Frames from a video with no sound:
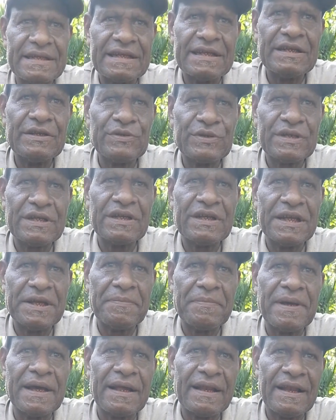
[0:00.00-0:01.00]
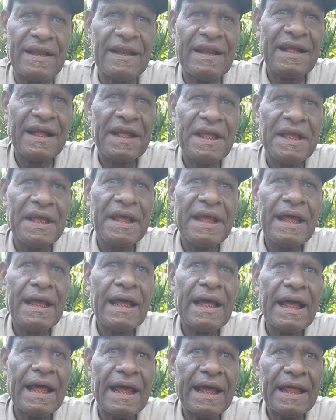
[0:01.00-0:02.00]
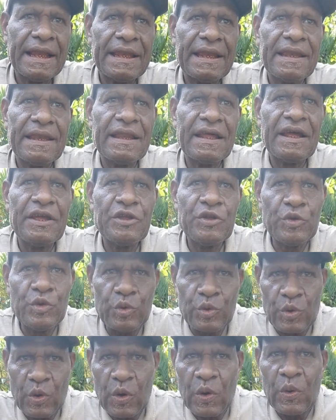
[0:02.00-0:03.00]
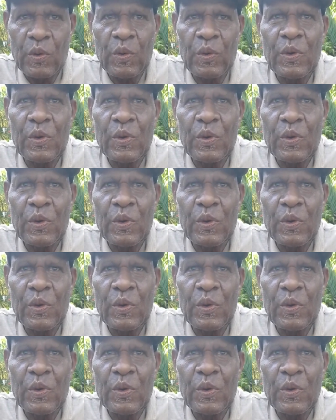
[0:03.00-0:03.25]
using email. And you know,